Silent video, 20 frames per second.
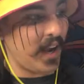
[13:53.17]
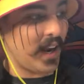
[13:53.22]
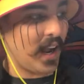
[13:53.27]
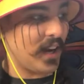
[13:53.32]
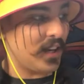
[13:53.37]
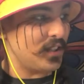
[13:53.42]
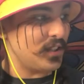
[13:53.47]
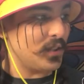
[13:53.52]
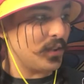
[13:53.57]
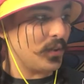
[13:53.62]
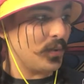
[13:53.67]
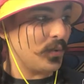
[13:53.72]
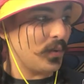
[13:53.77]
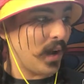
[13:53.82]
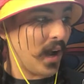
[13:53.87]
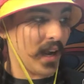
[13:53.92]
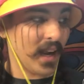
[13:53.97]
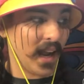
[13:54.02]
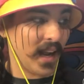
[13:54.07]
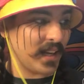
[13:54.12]
I gotta do,
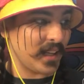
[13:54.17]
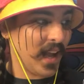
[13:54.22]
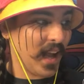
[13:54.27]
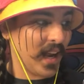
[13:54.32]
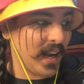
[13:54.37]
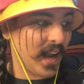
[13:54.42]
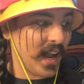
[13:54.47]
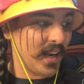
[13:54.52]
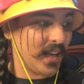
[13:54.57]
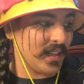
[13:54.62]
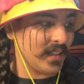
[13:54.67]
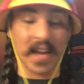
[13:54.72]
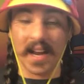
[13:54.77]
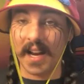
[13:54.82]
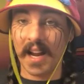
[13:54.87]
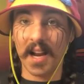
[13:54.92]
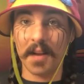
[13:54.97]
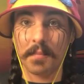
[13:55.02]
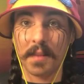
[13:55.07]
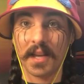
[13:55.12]
I gotta, I gotta, I
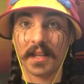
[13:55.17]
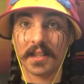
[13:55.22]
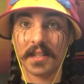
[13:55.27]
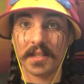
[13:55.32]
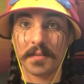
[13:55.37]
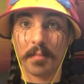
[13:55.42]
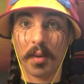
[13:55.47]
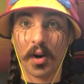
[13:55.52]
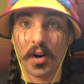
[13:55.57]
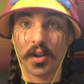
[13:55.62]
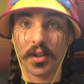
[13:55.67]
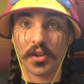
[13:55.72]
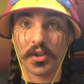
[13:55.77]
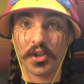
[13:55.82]
gotta make this part of the